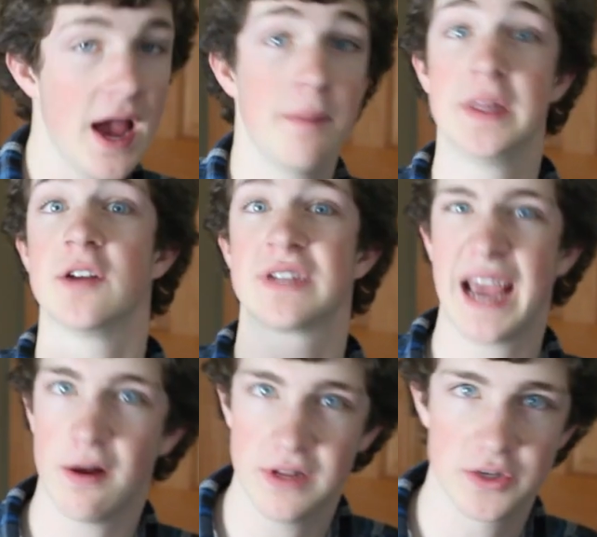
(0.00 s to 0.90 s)
I mean, there's
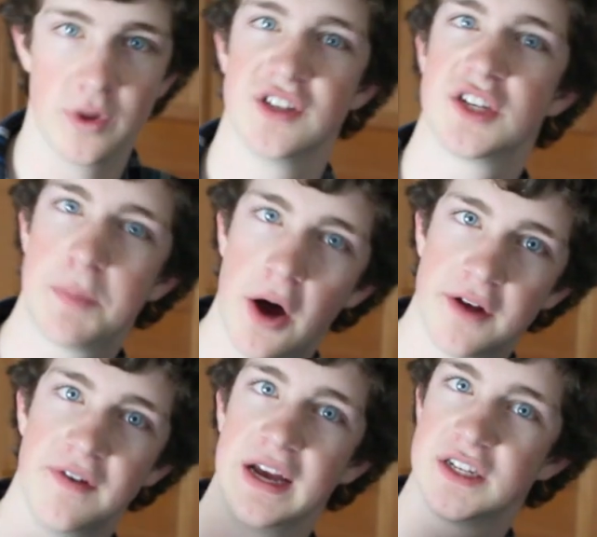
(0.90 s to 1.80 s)
countless ones: Spotify,